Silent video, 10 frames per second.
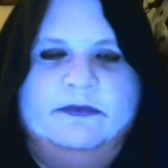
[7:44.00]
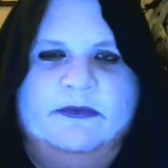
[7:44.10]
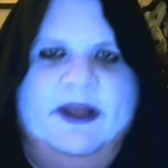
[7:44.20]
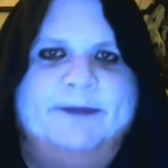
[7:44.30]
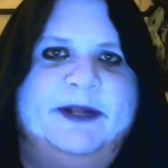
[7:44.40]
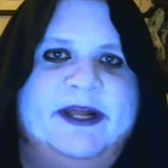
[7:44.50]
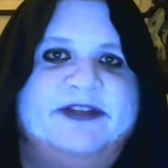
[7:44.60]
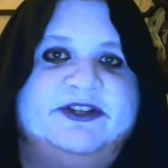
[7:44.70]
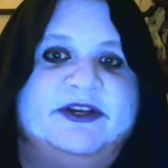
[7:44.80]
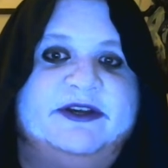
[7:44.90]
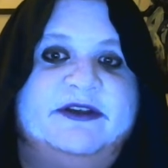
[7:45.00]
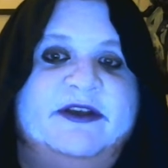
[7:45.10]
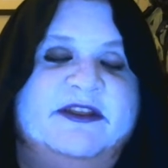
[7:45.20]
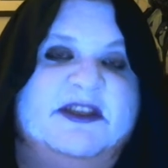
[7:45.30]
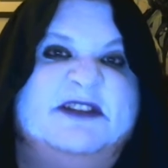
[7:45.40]
Laplacia,
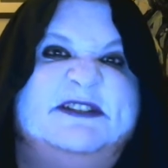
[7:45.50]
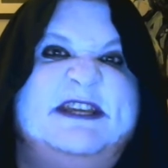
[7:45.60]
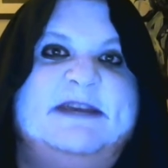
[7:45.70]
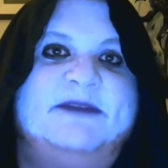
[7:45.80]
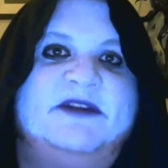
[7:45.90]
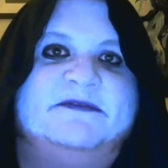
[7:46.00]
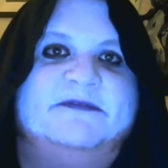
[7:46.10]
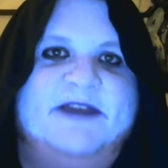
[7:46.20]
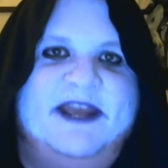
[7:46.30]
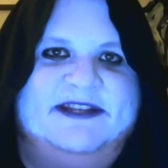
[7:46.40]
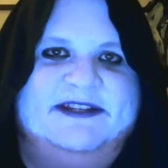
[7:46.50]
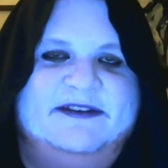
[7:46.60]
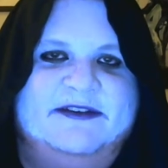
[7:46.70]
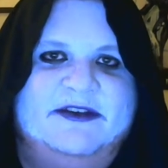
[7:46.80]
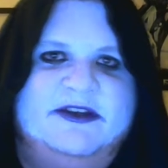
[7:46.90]
the Demon of Fate.
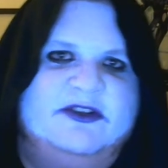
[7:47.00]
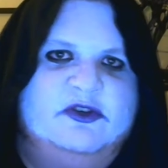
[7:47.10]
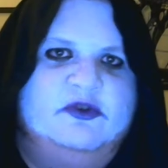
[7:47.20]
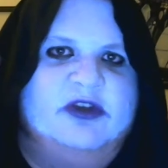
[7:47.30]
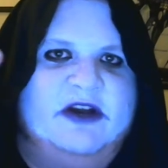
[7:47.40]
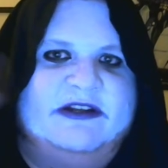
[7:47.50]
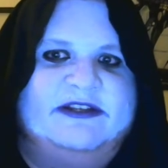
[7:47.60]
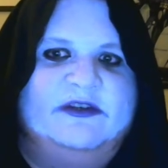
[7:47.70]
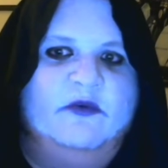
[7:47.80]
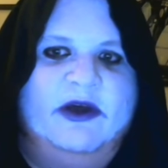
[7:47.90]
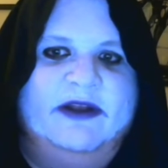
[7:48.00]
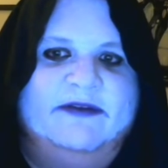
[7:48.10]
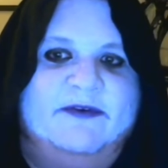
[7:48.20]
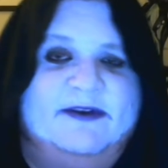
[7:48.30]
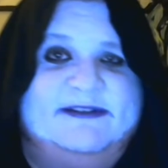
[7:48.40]
2 darkness and 1
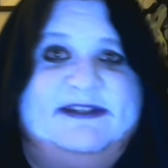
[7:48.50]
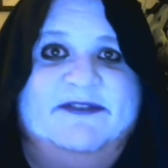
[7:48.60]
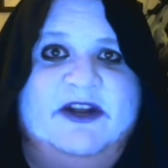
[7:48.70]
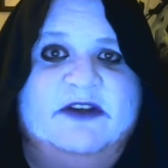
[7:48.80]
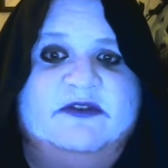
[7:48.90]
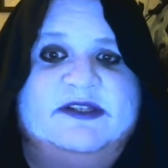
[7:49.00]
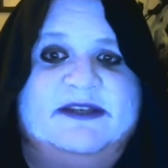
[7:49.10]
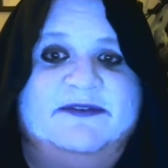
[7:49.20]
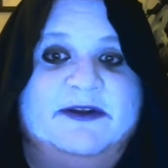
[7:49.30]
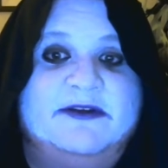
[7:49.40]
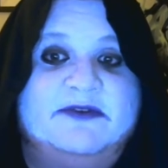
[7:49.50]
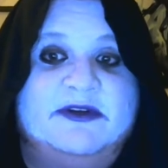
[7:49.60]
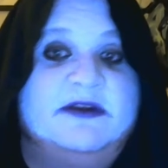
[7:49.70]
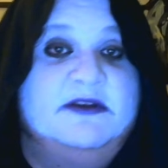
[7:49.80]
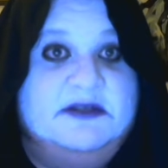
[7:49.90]
for a 700/700.
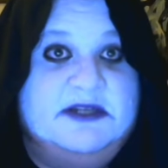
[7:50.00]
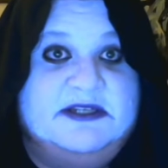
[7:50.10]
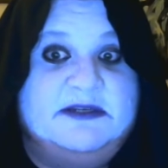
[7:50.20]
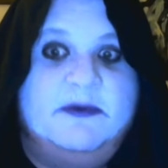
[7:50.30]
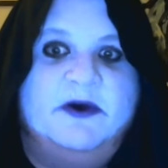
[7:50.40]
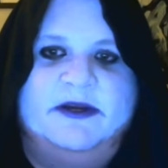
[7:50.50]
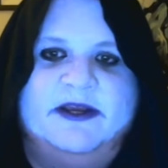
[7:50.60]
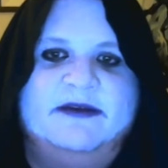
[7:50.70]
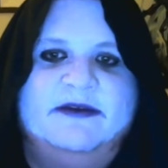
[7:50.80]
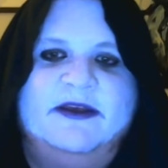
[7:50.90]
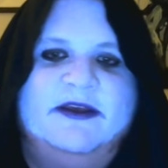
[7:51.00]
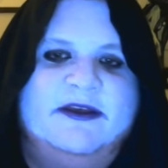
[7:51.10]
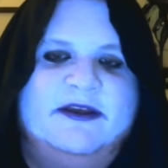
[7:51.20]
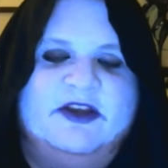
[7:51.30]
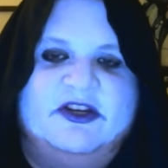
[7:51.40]
Decent body.
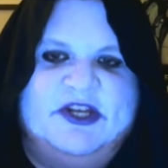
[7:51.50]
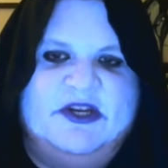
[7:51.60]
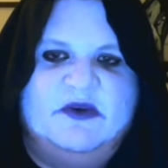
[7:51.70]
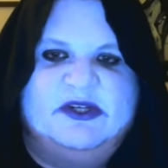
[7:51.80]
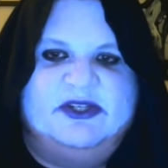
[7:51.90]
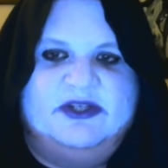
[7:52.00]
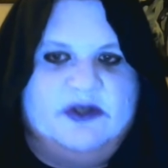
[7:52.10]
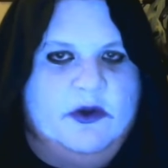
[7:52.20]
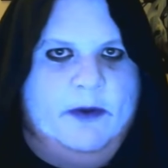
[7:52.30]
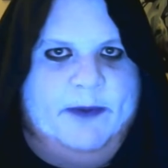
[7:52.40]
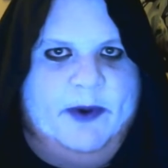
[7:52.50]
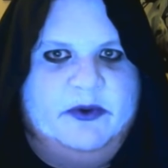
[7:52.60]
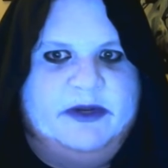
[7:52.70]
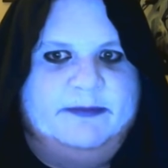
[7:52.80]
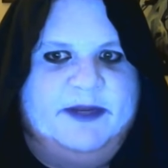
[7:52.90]
Continuous, your
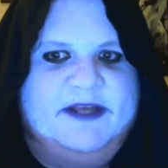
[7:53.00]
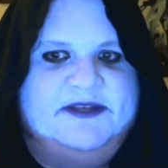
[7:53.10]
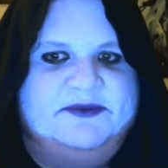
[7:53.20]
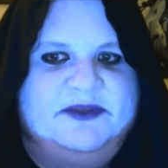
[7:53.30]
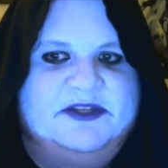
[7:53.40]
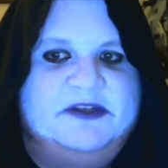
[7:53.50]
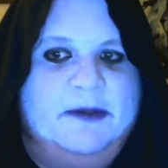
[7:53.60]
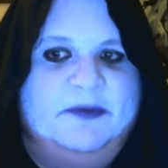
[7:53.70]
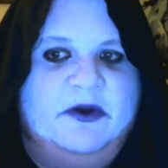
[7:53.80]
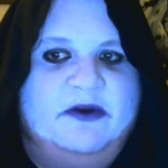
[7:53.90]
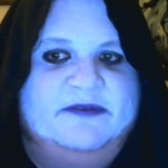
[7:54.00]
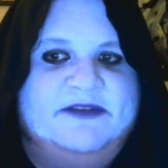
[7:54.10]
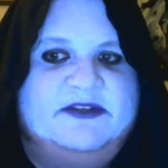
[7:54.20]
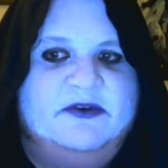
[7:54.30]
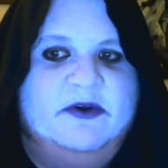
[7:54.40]
opponent plays with the top card of
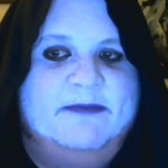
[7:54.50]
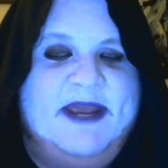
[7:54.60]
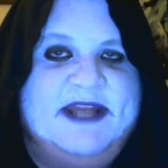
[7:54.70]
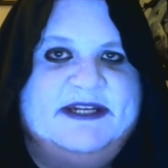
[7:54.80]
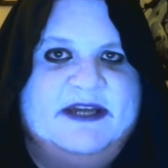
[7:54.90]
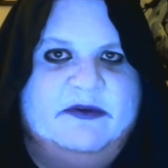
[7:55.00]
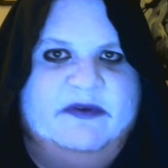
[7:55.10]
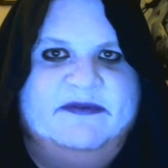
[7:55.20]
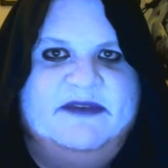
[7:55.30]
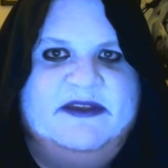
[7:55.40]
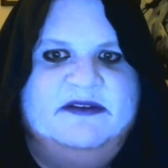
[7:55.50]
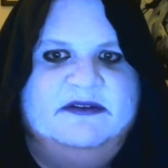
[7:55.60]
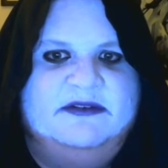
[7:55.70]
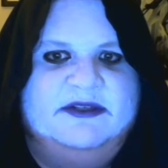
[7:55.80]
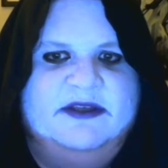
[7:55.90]
his or her main deck revealed.